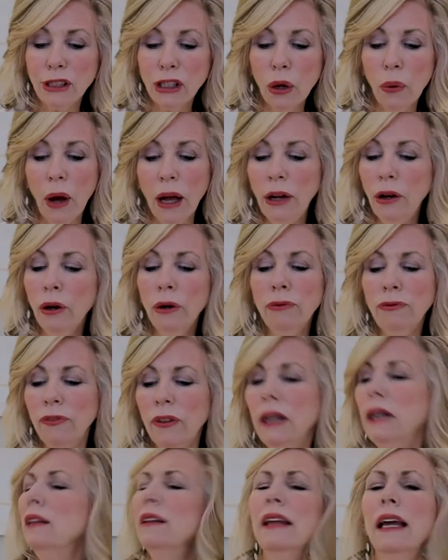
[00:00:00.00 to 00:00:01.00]
So I don't
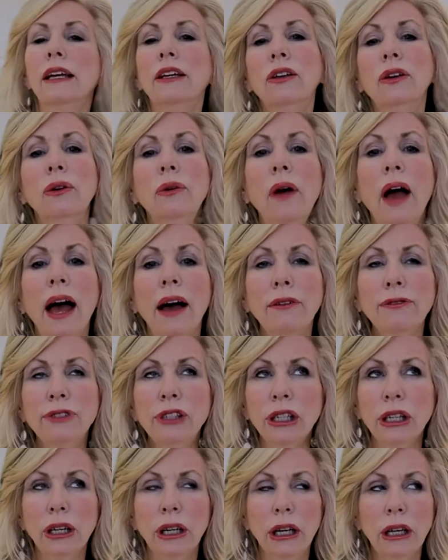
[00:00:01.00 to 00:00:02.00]
feel like you have
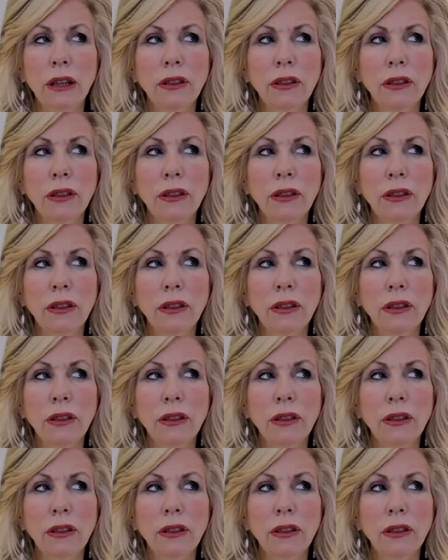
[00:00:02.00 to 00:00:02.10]
to,